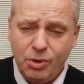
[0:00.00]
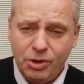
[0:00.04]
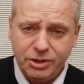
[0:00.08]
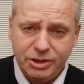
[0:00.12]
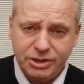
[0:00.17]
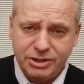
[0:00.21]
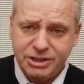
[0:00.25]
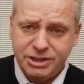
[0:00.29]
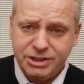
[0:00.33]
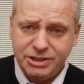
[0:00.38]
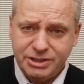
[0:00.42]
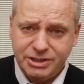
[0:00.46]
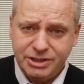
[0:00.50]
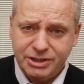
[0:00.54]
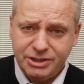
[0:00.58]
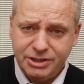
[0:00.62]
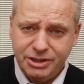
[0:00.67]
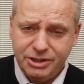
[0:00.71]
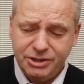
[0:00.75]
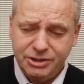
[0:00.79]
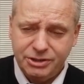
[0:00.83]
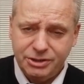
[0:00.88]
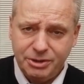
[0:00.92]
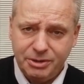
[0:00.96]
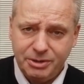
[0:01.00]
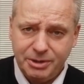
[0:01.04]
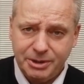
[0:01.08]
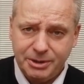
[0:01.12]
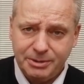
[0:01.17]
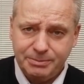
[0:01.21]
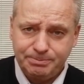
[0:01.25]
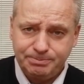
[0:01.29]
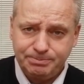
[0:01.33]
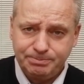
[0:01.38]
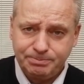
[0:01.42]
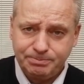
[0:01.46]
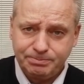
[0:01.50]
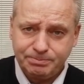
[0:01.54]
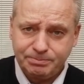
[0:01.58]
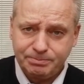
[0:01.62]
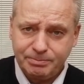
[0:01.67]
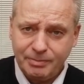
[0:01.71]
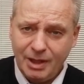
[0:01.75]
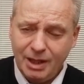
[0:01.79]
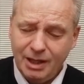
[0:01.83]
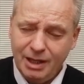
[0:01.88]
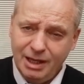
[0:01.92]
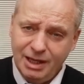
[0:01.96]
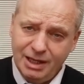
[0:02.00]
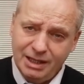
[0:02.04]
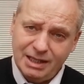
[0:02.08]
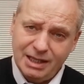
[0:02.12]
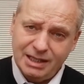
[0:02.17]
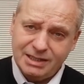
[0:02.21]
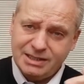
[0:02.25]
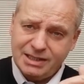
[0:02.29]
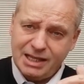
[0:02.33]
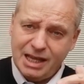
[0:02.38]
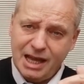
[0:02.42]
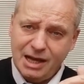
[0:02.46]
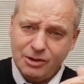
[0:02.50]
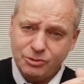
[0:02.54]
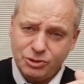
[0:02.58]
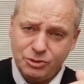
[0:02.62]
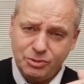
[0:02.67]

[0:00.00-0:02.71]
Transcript: what it is that they're doing. That's how